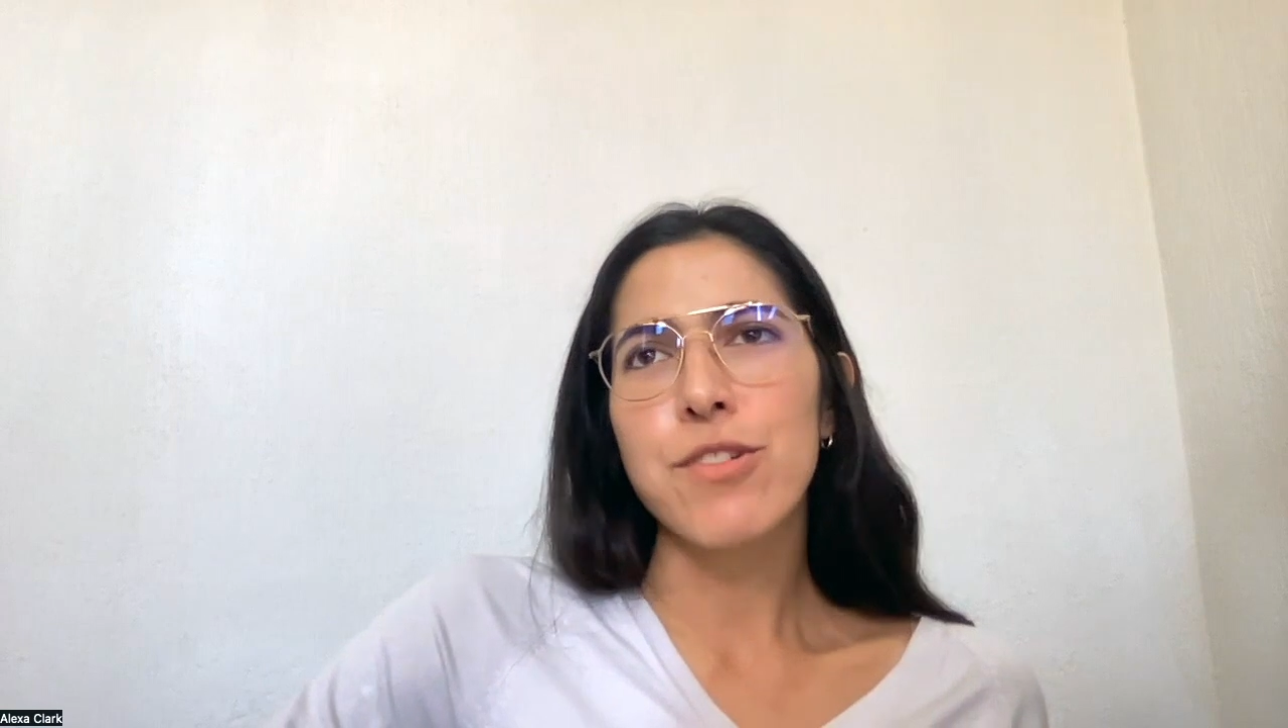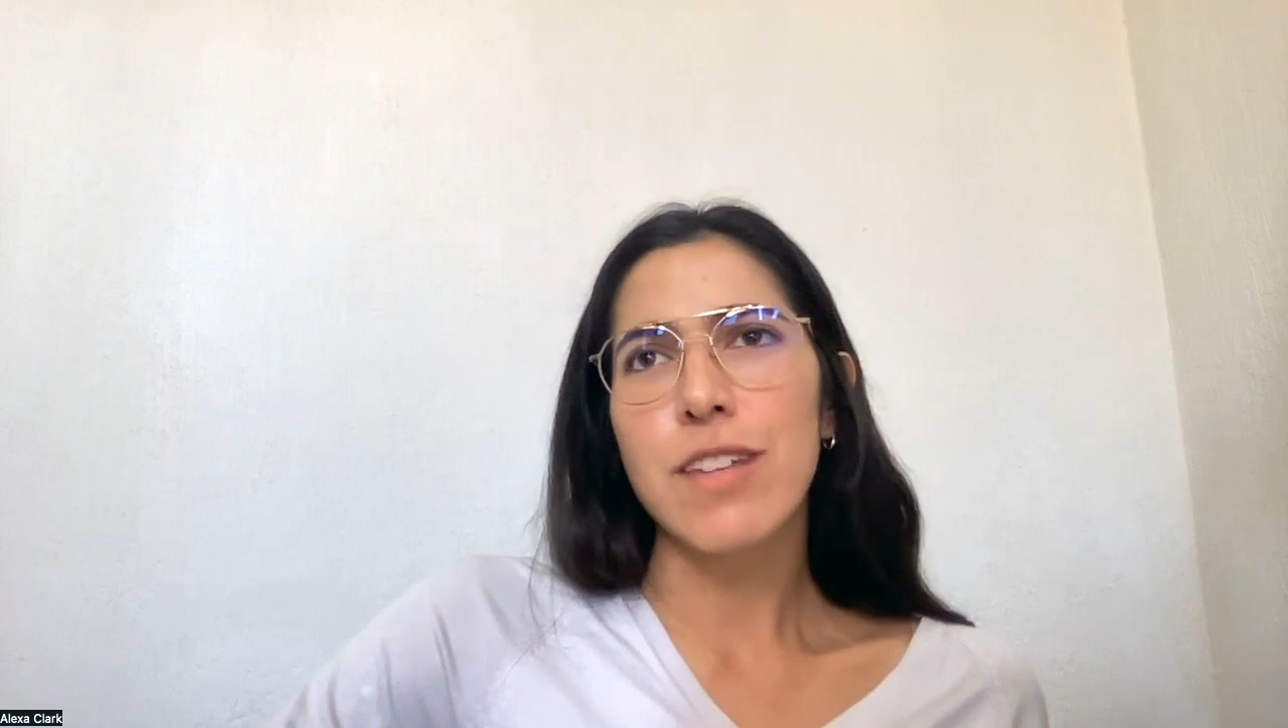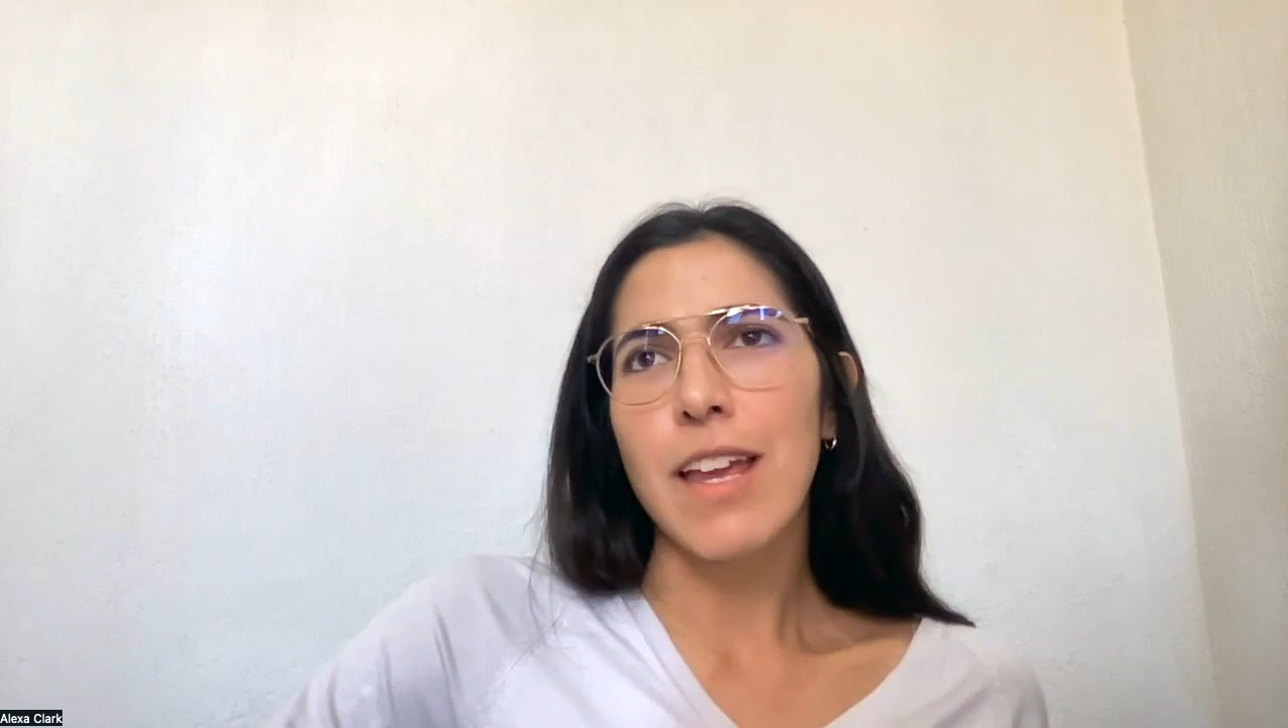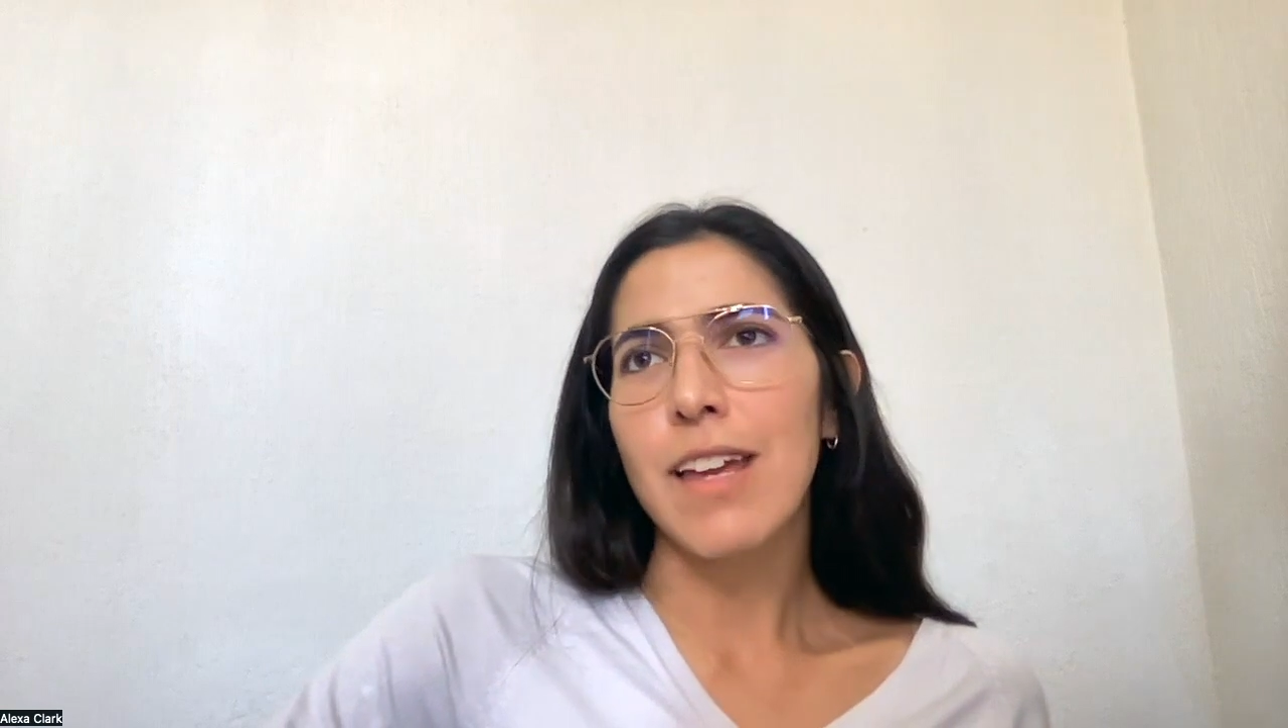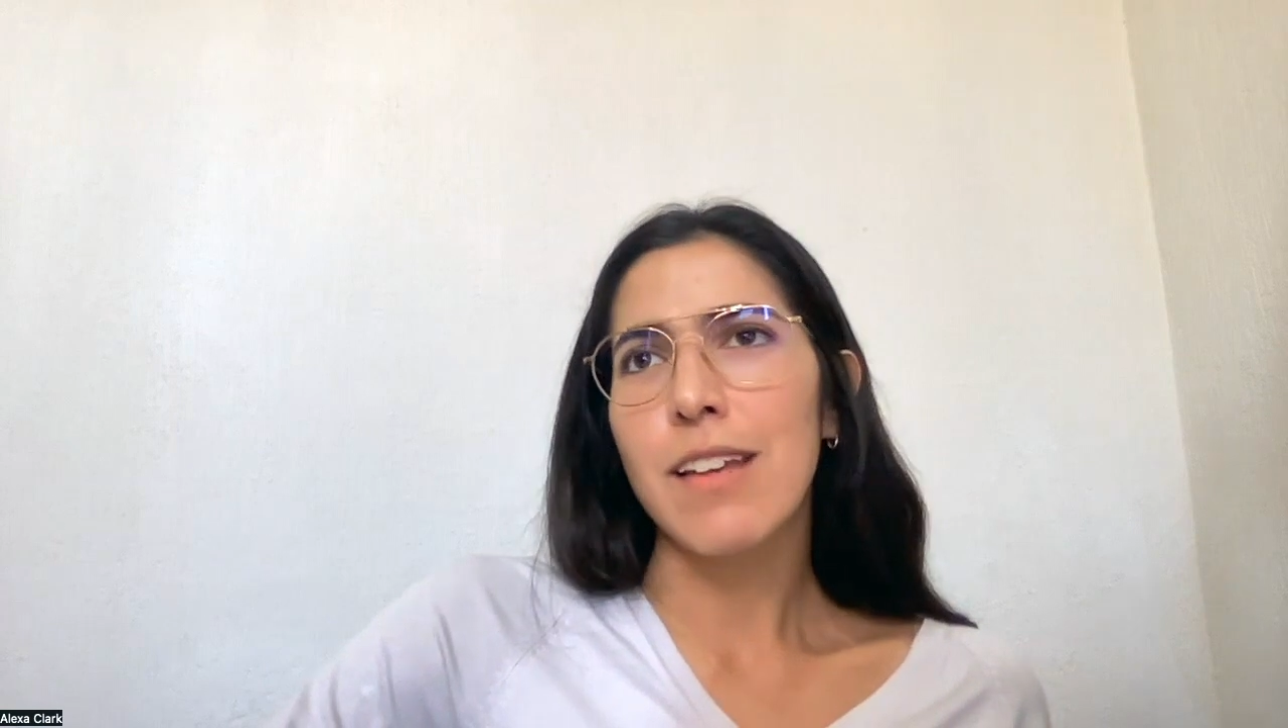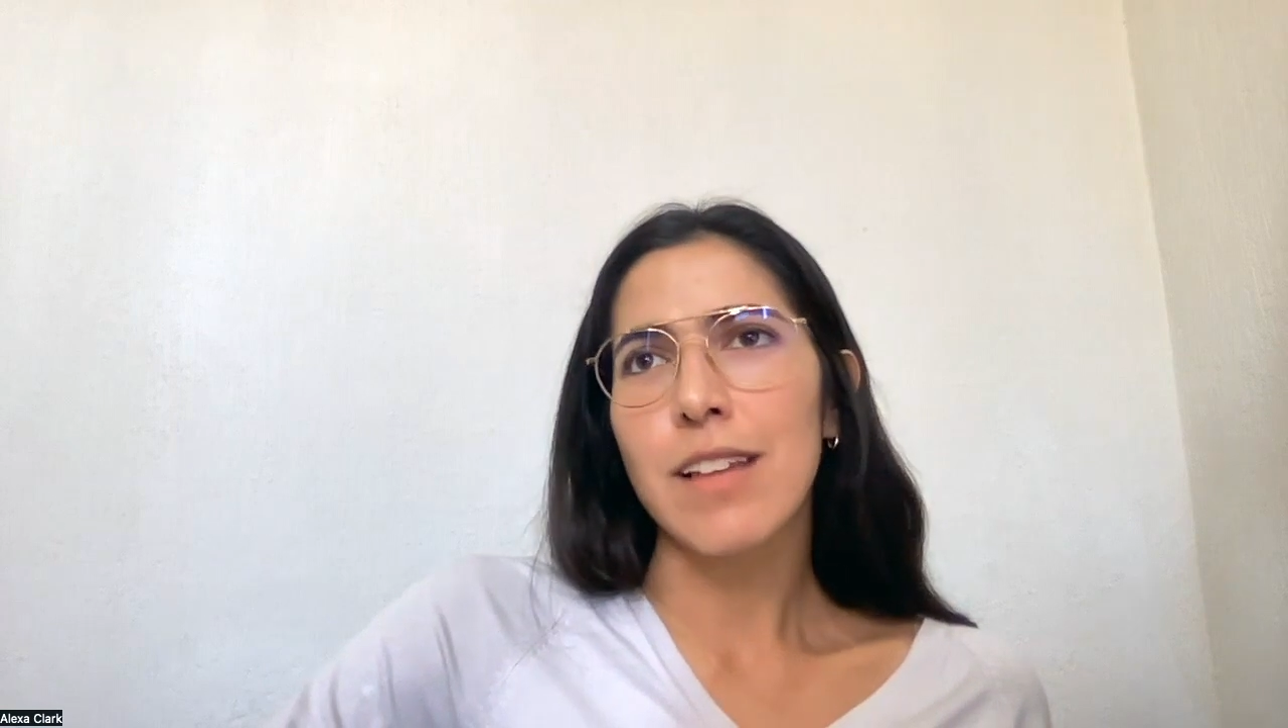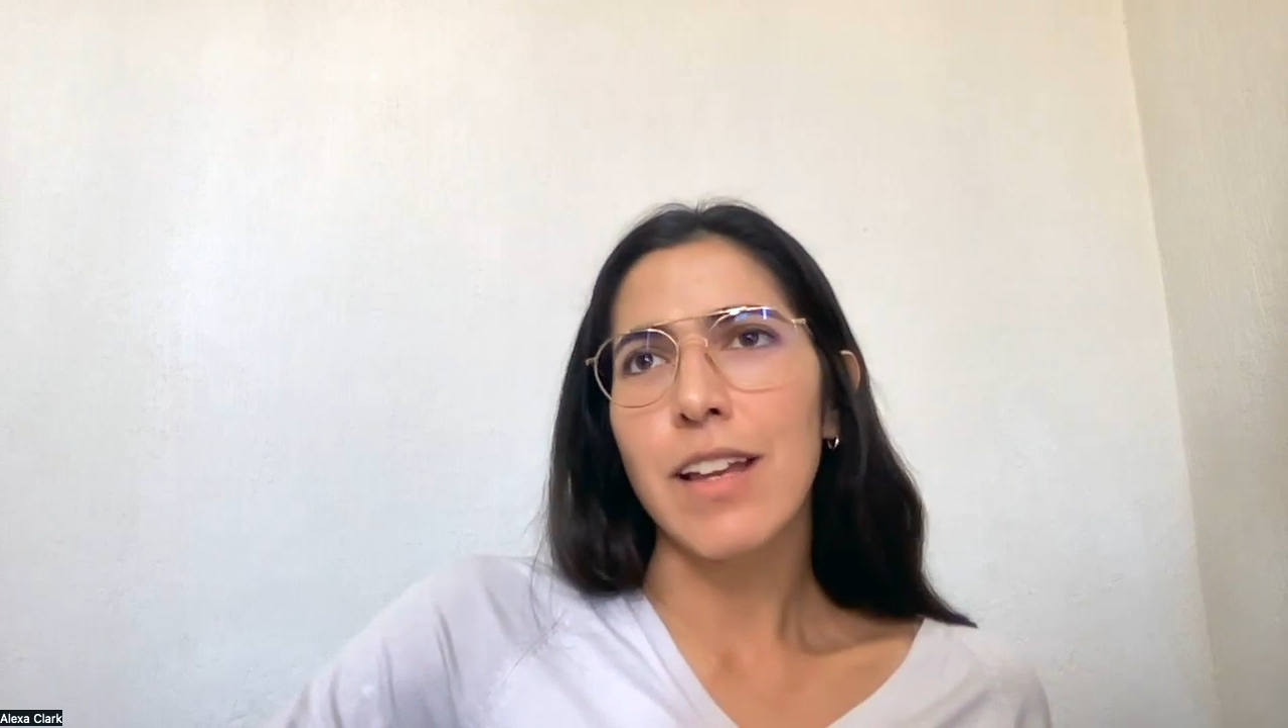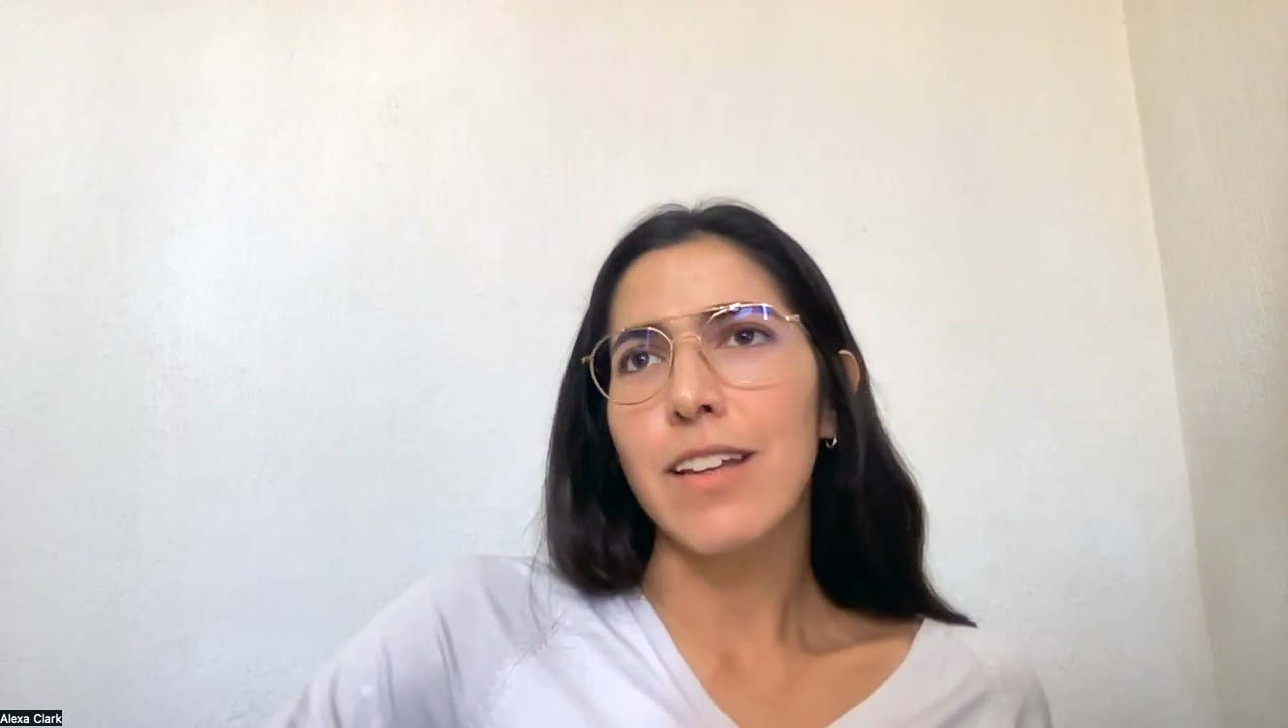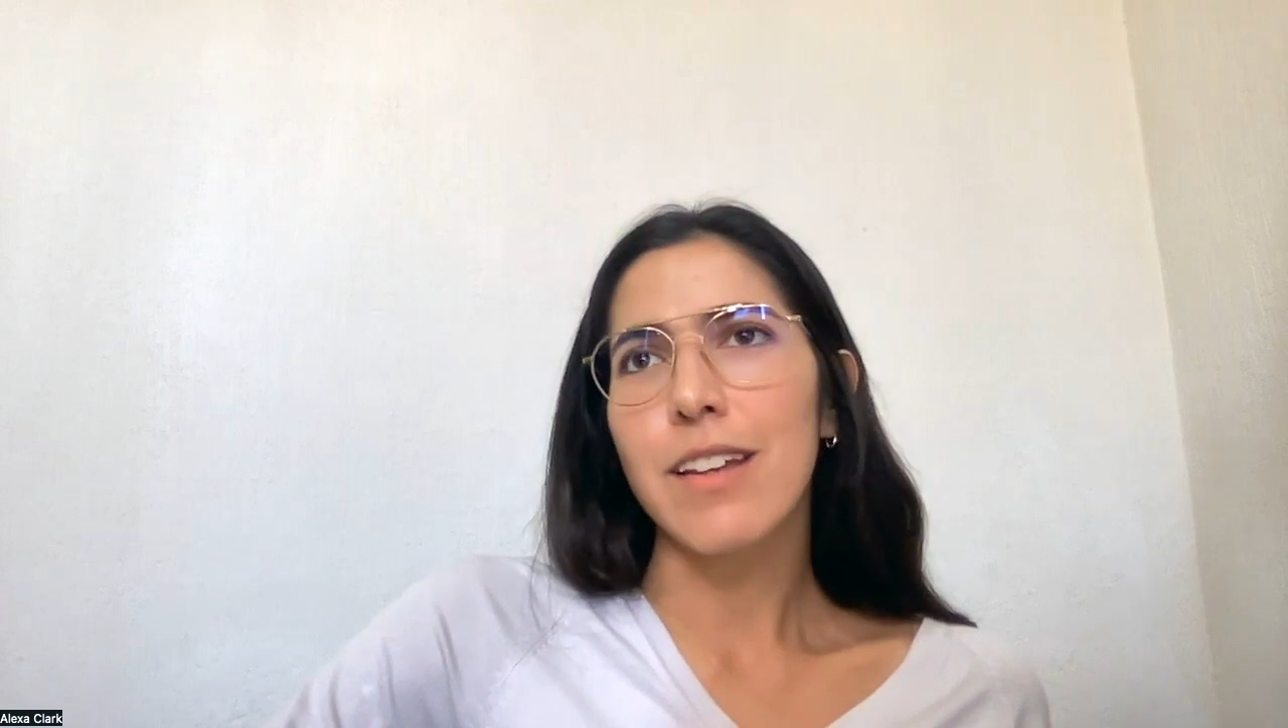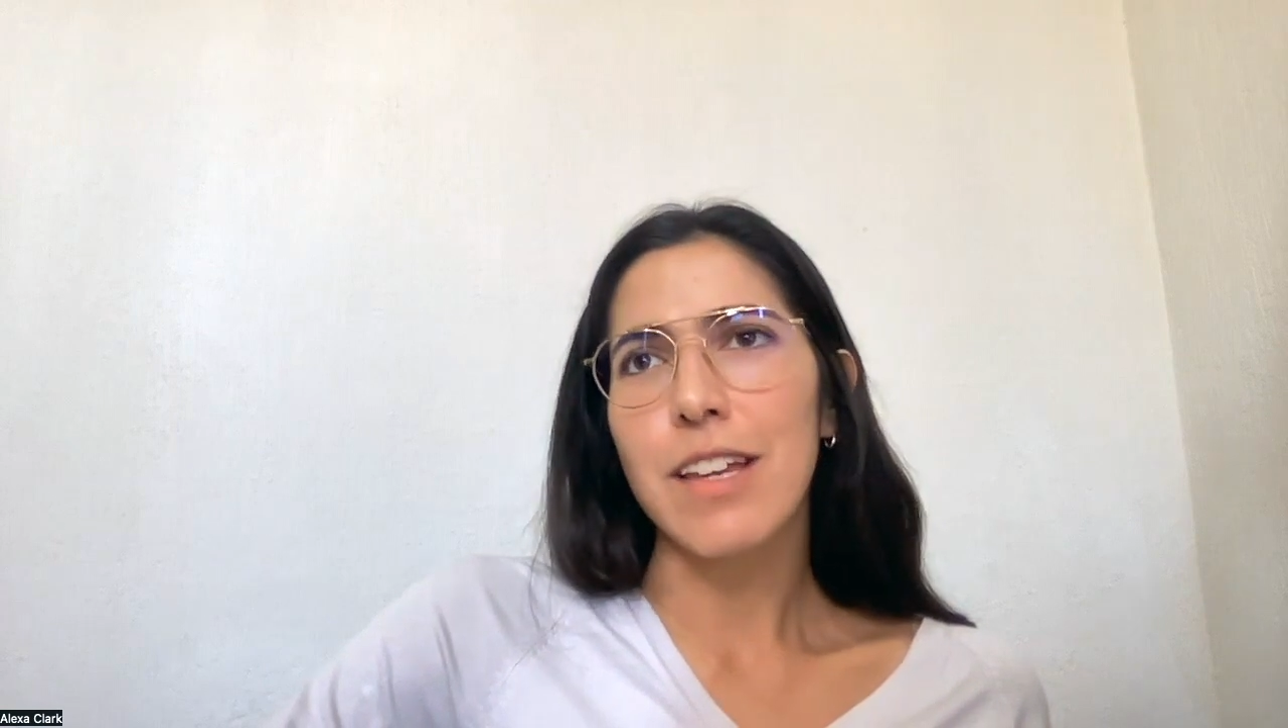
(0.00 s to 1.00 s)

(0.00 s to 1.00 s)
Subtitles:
say like